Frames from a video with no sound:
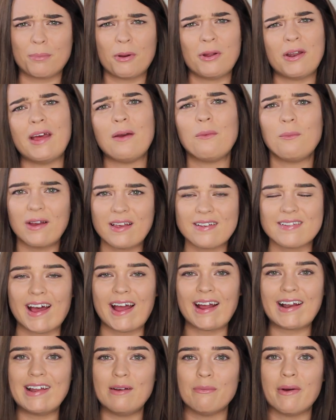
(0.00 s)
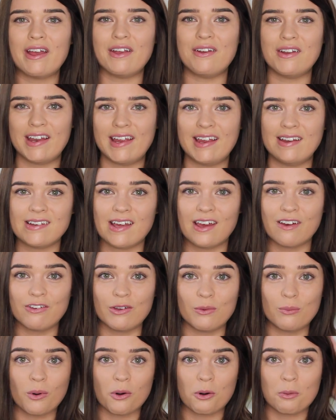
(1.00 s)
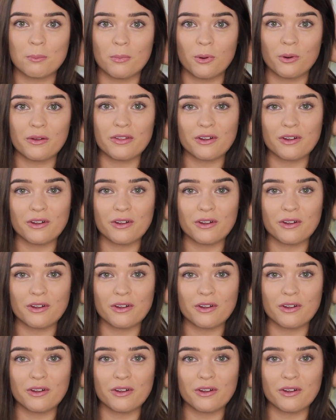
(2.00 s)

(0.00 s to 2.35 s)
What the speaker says: put it exactly where you need it. If you want more